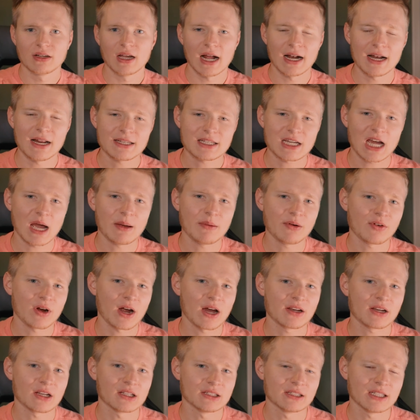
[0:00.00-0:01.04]
Anytime
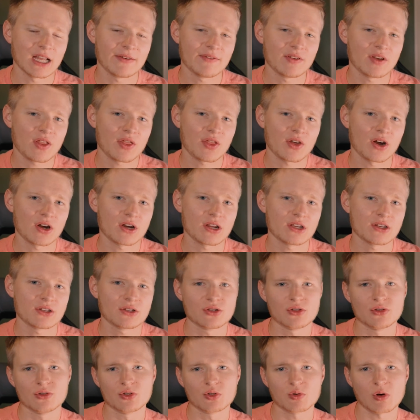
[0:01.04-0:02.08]
around 11:30
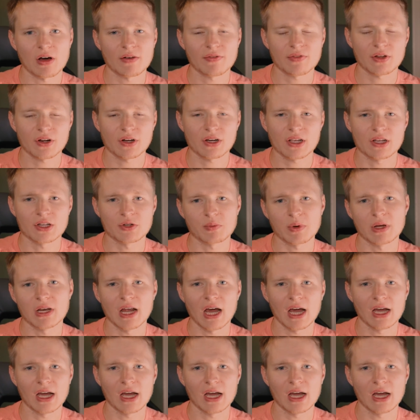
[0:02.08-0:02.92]
to 12:30 is when